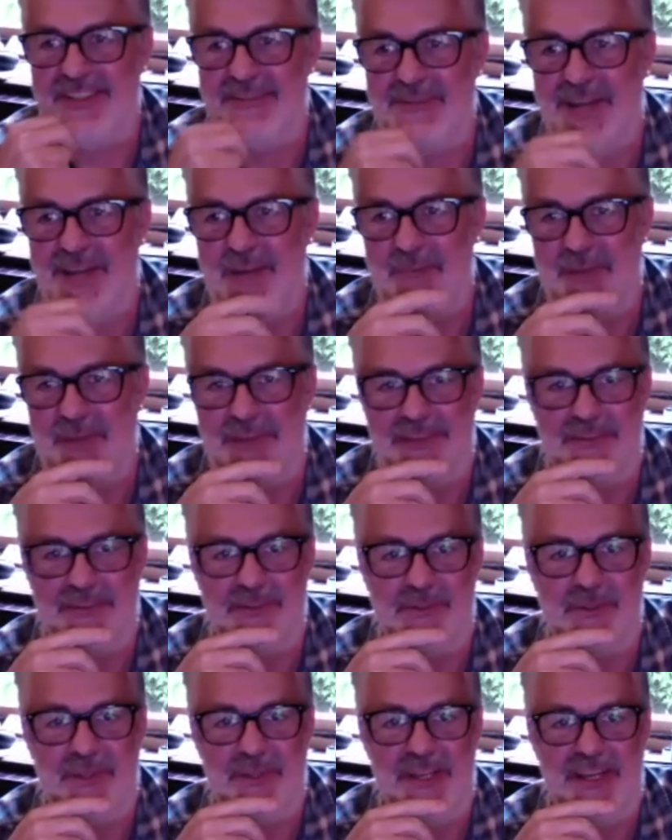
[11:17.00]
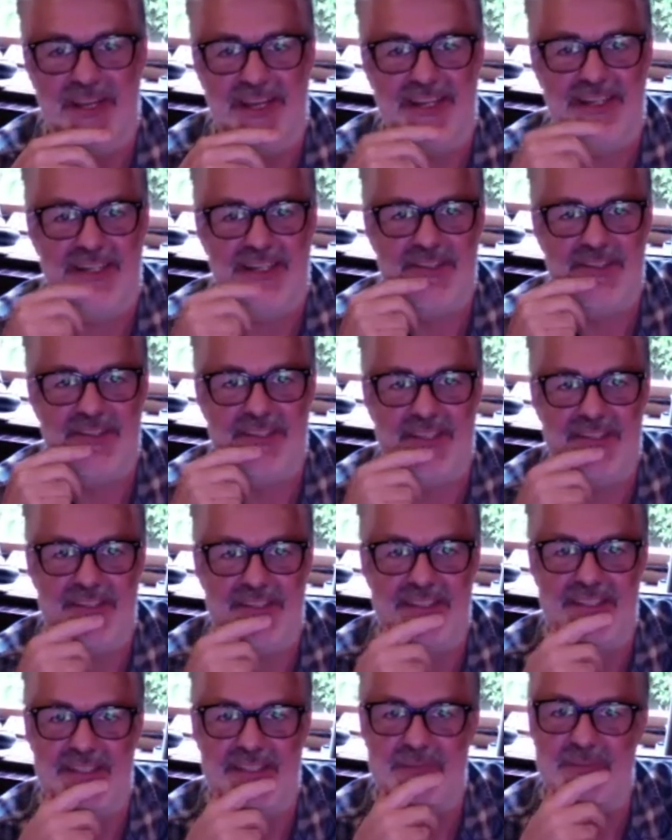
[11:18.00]
upping all that. I, I
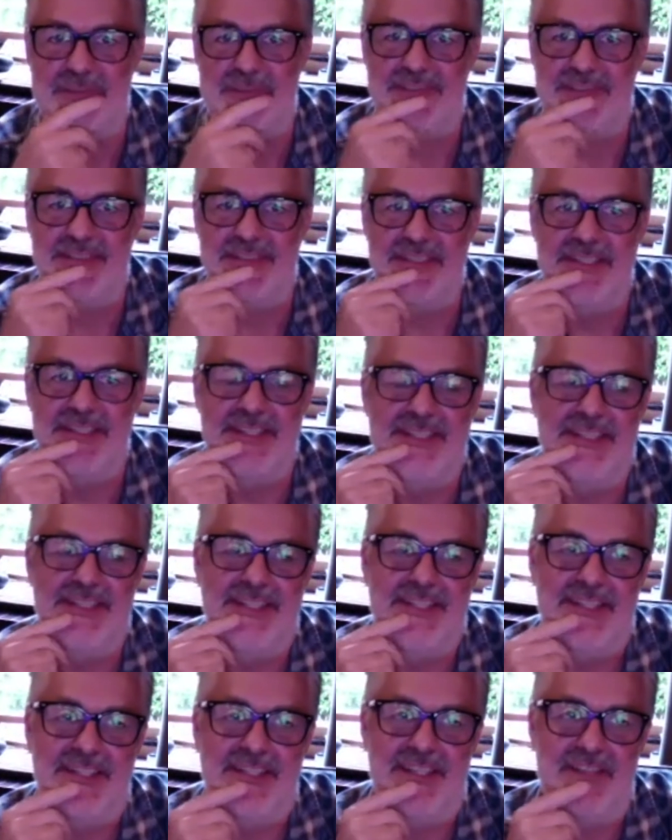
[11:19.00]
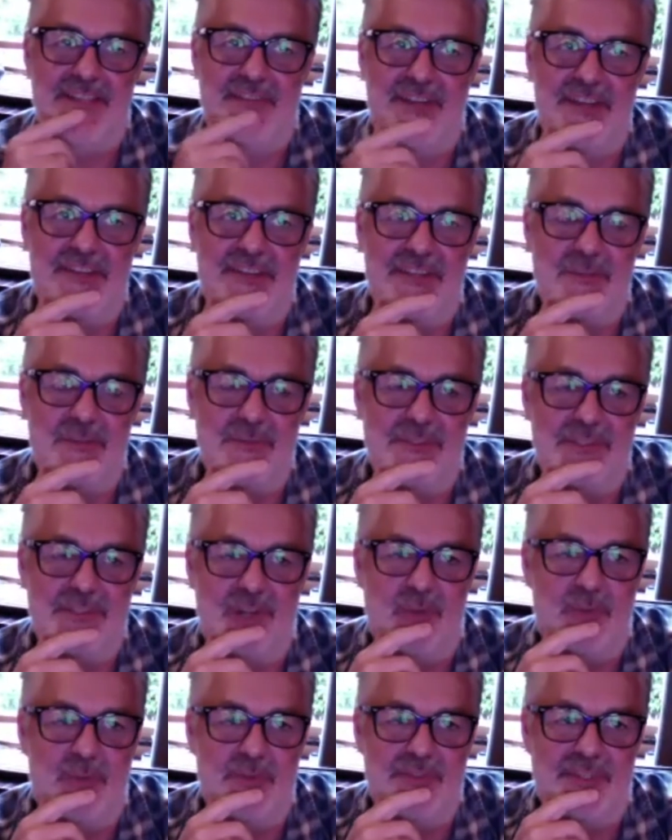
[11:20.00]
think it was, if anything, was the
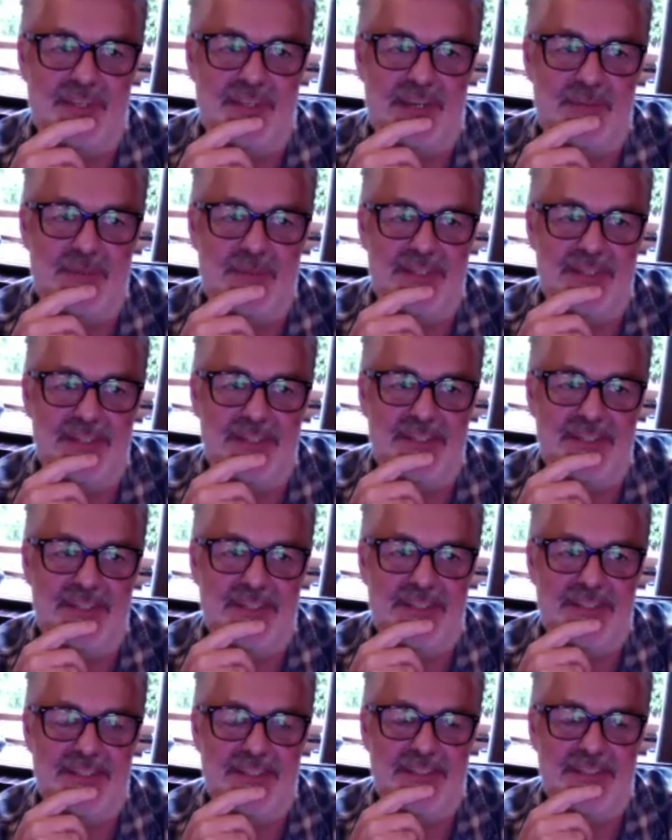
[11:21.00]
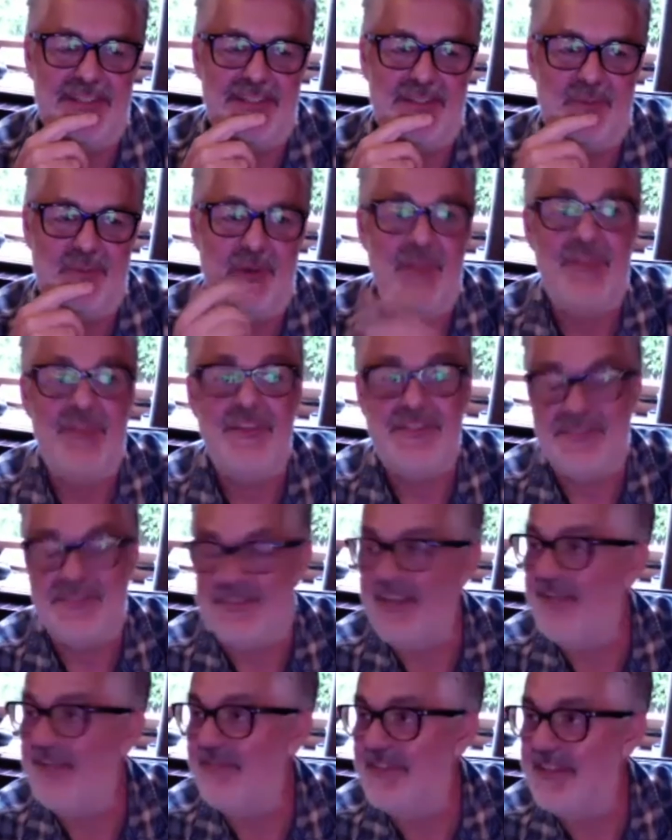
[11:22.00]
opposite. I mean, one thing that's
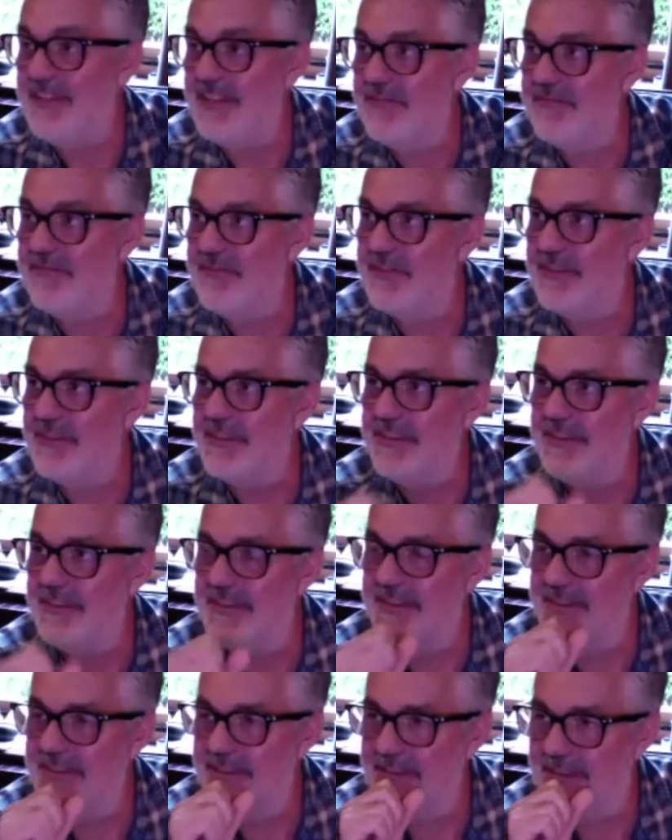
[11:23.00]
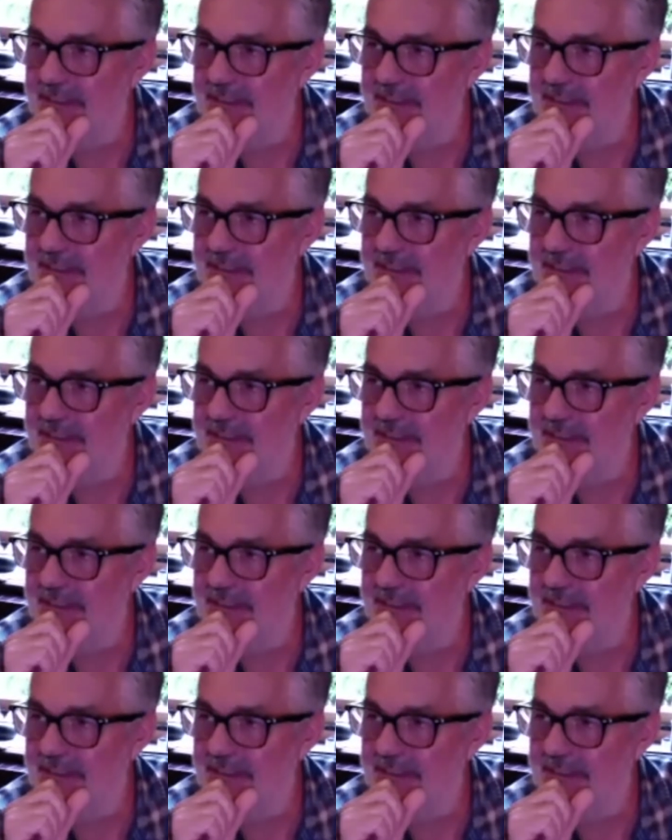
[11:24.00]
definitely different, I